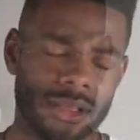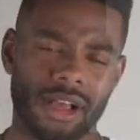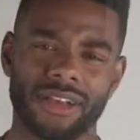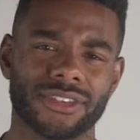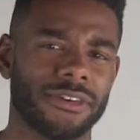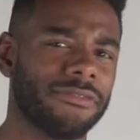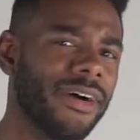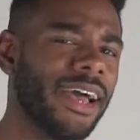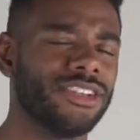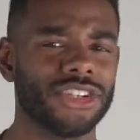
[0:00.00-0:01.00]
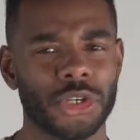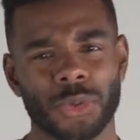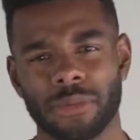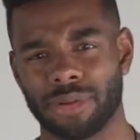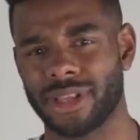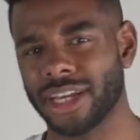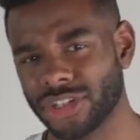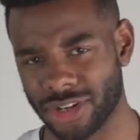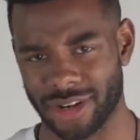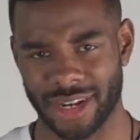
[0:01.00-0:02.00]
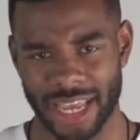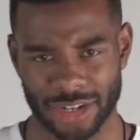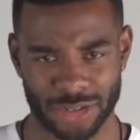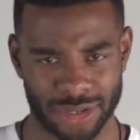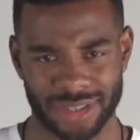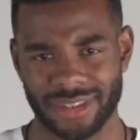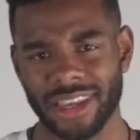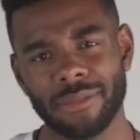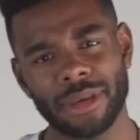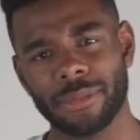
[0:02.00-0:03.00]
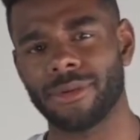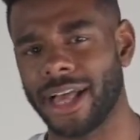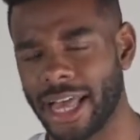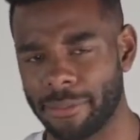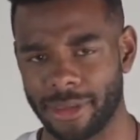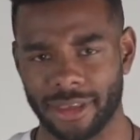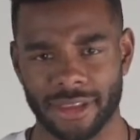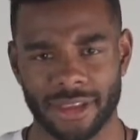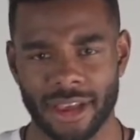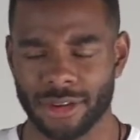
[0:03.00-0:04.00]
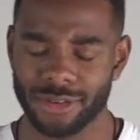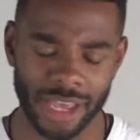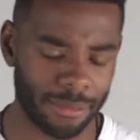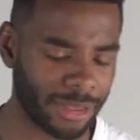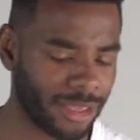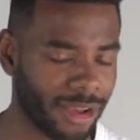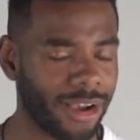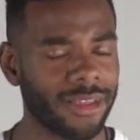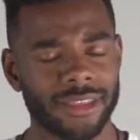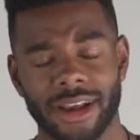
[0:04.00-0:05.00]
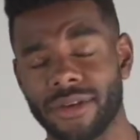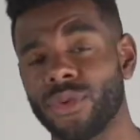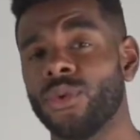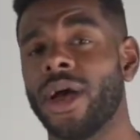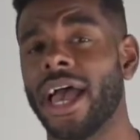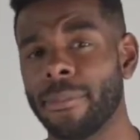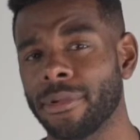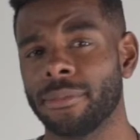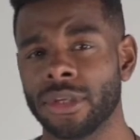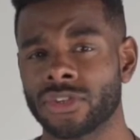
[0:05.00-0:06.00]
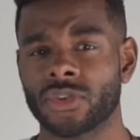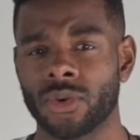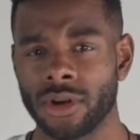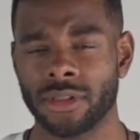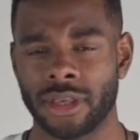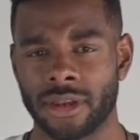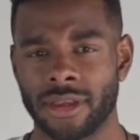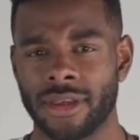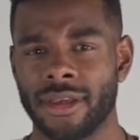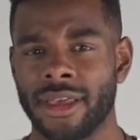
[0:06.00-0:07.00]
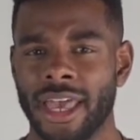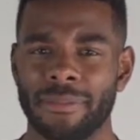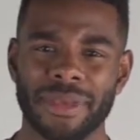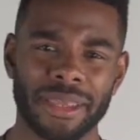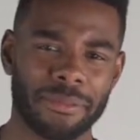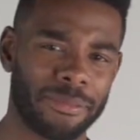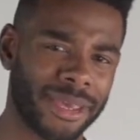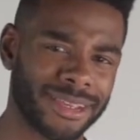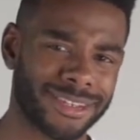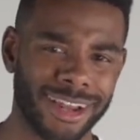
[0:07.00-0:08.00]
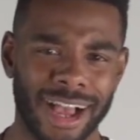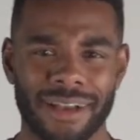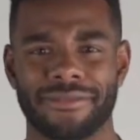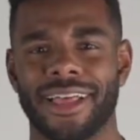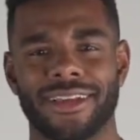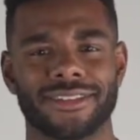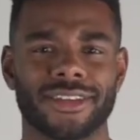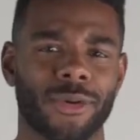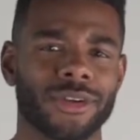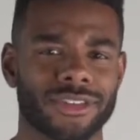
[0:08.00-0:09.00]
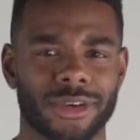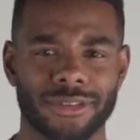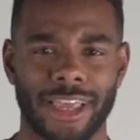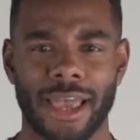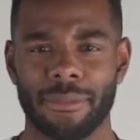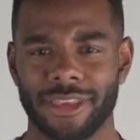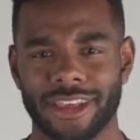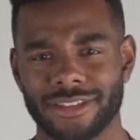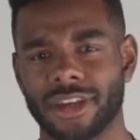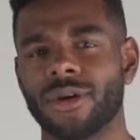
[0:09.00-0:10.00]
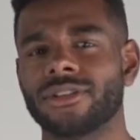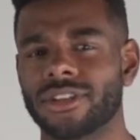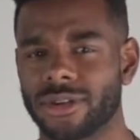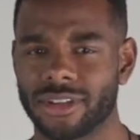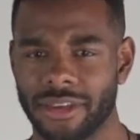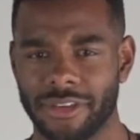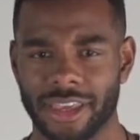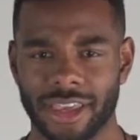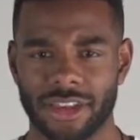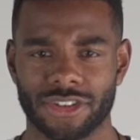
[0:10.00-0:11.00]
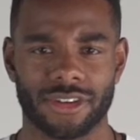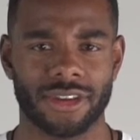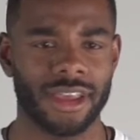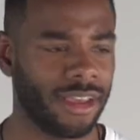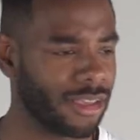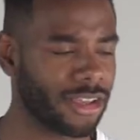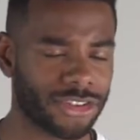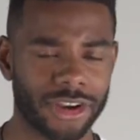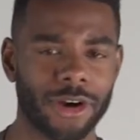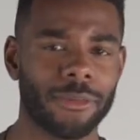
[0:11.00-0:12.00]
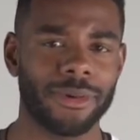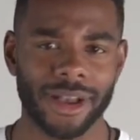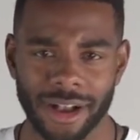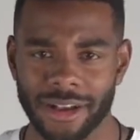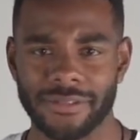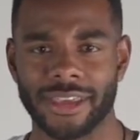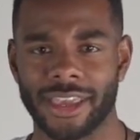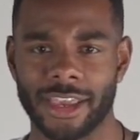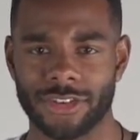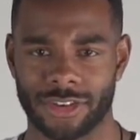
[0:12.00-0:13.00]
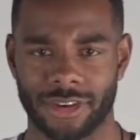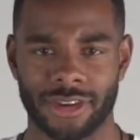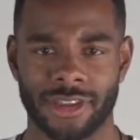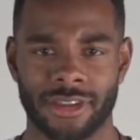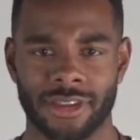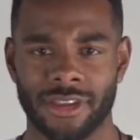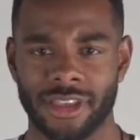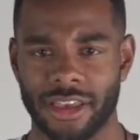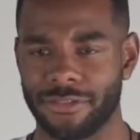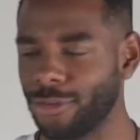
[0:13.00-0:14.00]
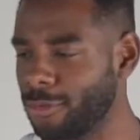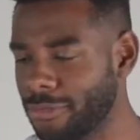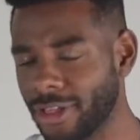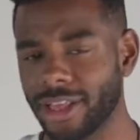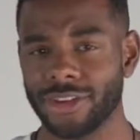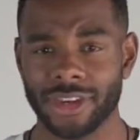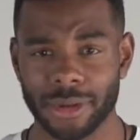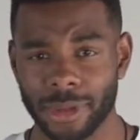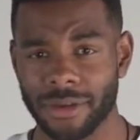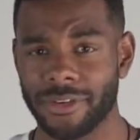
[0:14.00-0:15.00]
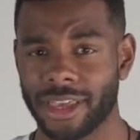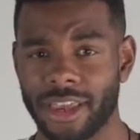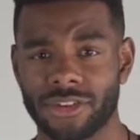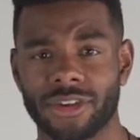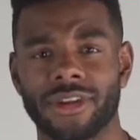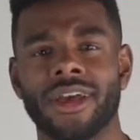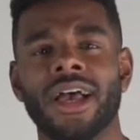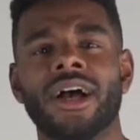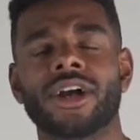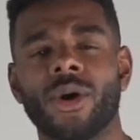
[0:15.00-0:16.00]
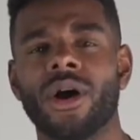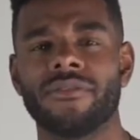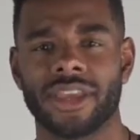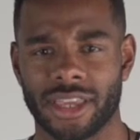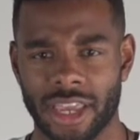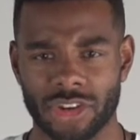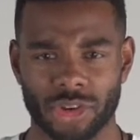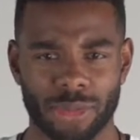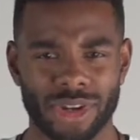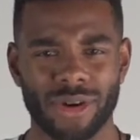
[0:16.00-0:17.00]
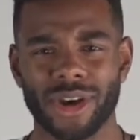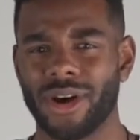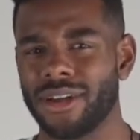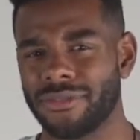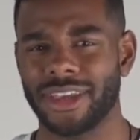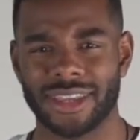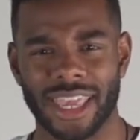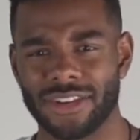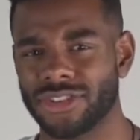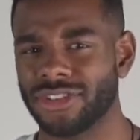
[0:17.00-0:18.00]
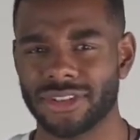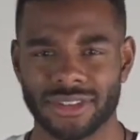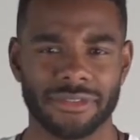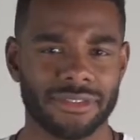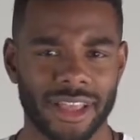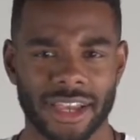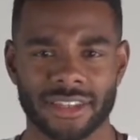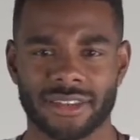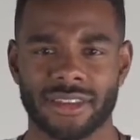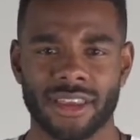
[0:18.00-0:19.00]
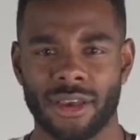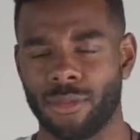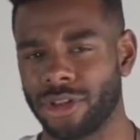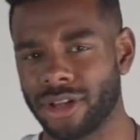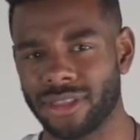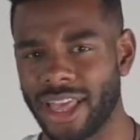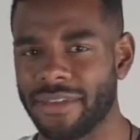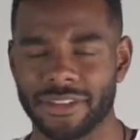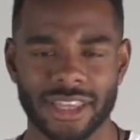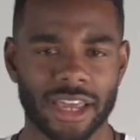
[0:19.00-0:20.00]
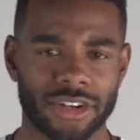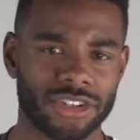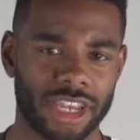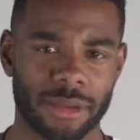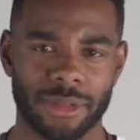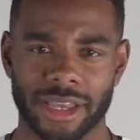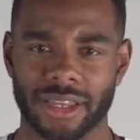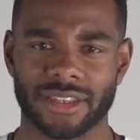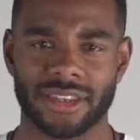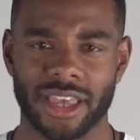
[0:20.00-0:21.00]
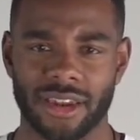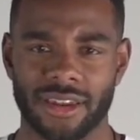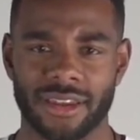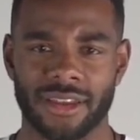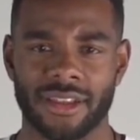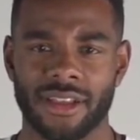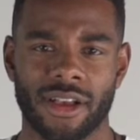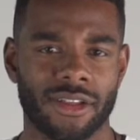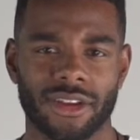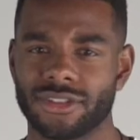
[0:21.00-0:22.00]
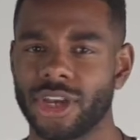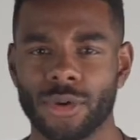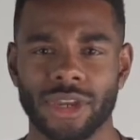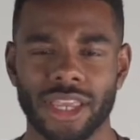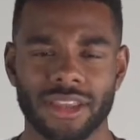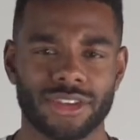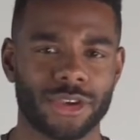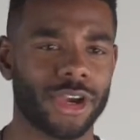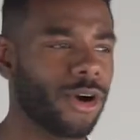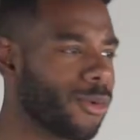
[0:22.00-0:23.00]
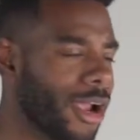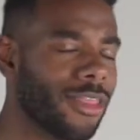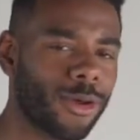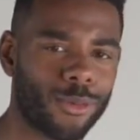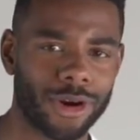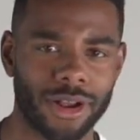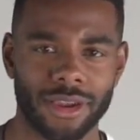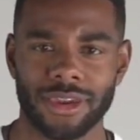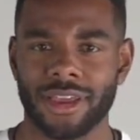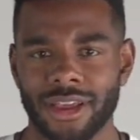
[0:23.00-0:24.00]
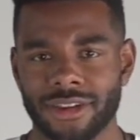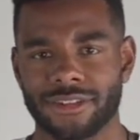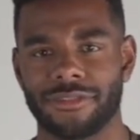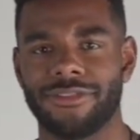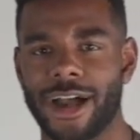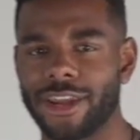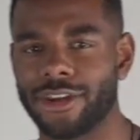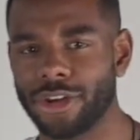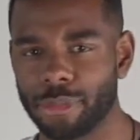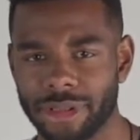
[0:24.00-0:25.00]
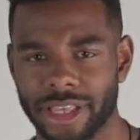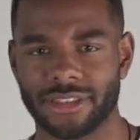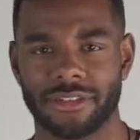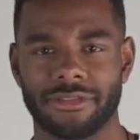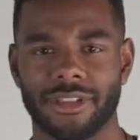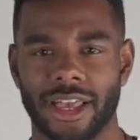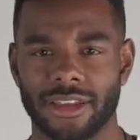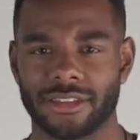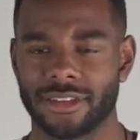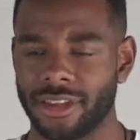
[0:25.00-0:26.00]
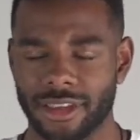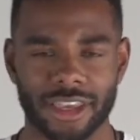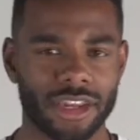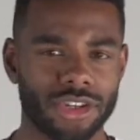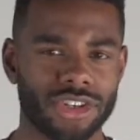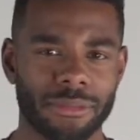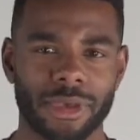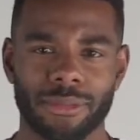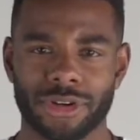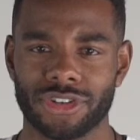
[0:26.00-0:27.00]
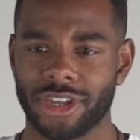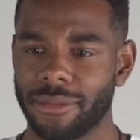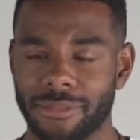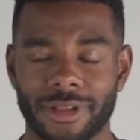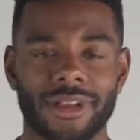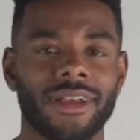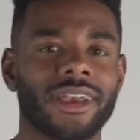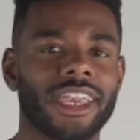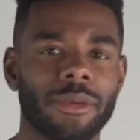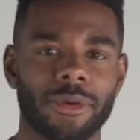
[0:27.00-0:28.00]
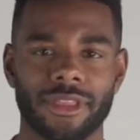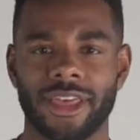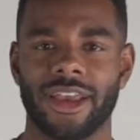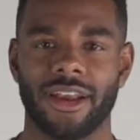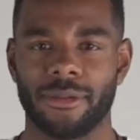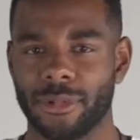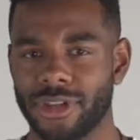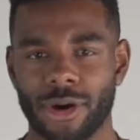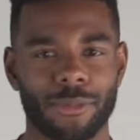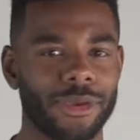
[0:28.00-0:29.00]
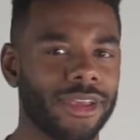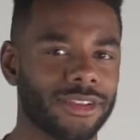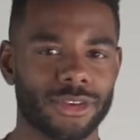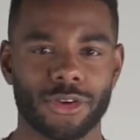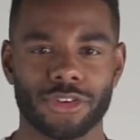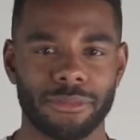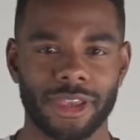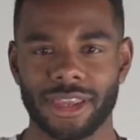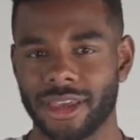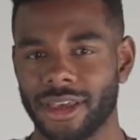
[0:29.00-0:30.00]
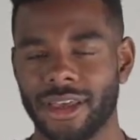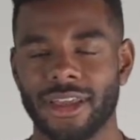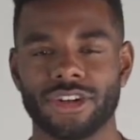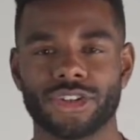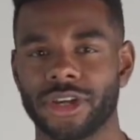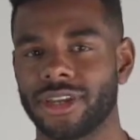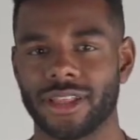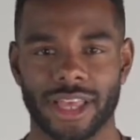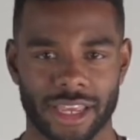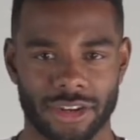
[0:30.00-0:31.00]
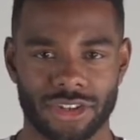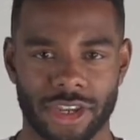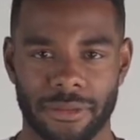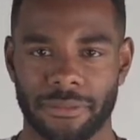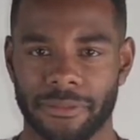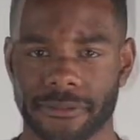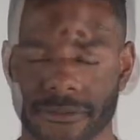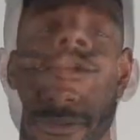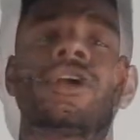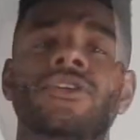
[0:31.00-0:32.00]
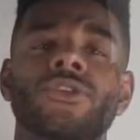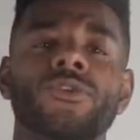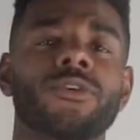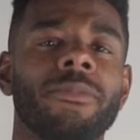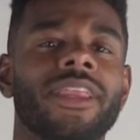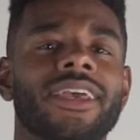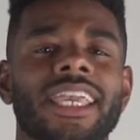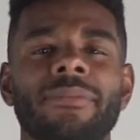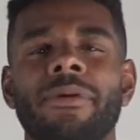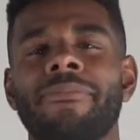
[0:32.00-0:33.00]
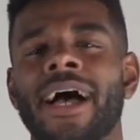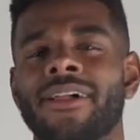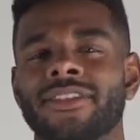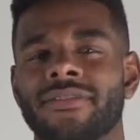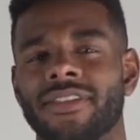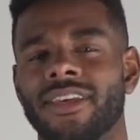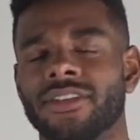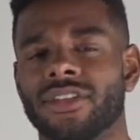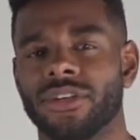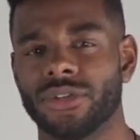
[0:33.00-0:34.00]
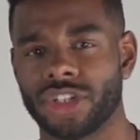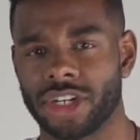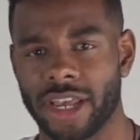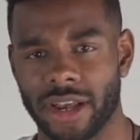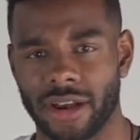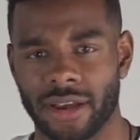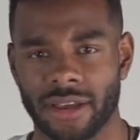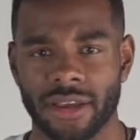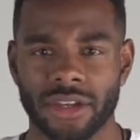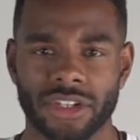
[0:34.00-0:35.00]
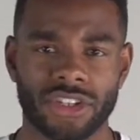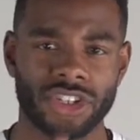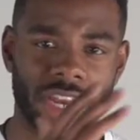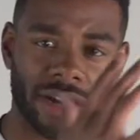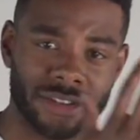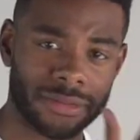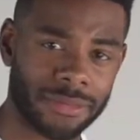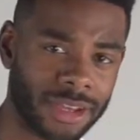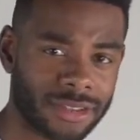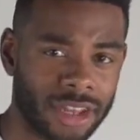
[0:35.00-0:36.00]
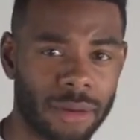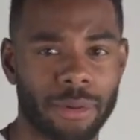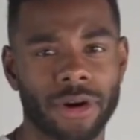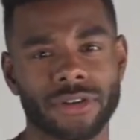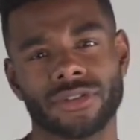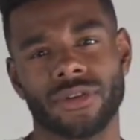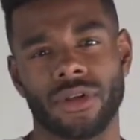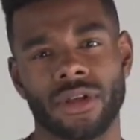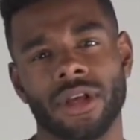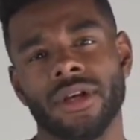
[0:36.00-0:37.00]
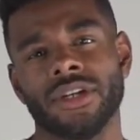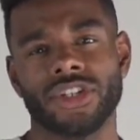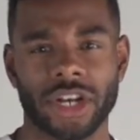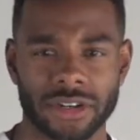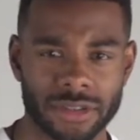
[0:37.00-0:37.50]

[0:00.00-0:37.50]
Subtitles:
Also, find genuine pleasure in actually seeing people happy. Do not be on there if you happen to be scrolling and be pissed off that so-and-so's happy, that so-and-so's on vacation. Get your own butt on vacation. If you feel like you need to be on vacation, go on vacation. But don't go on vacation just to flex when your life is out of shape, like I said. There's no need to go around the world to find a new place to flex. Get a gym membership, keep it there. But don't be on social media treating it like a gym. When you're on social media, keep a balance of the things that you share. Share some things that are personal. Share